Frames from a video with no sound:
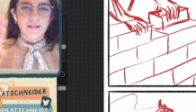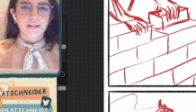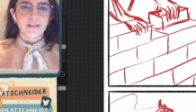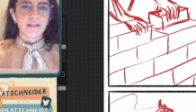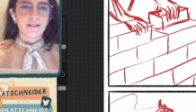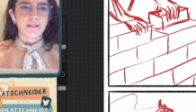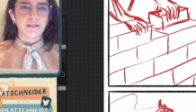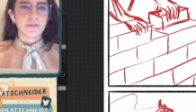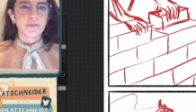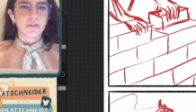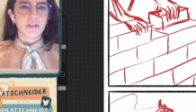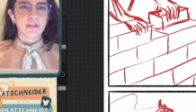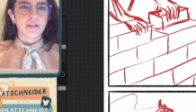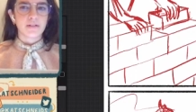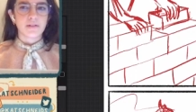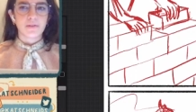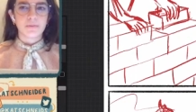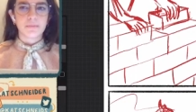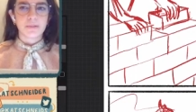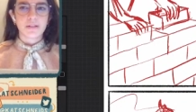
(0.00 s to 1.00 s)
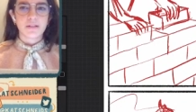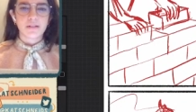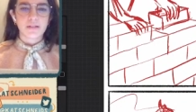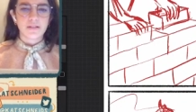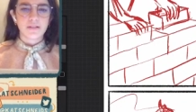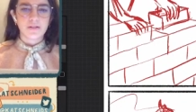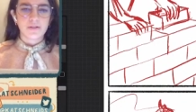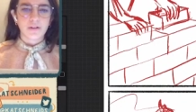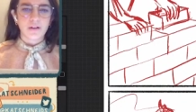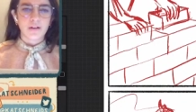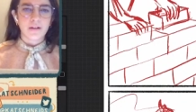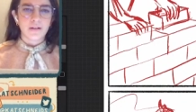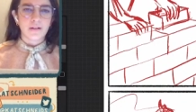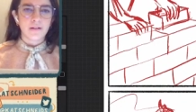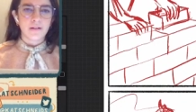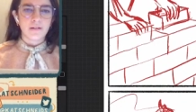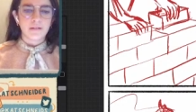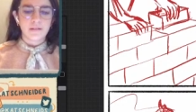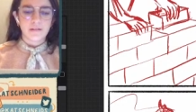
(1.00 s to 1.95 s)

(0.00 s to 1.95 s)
yeah, okay, so I'm just gonna draw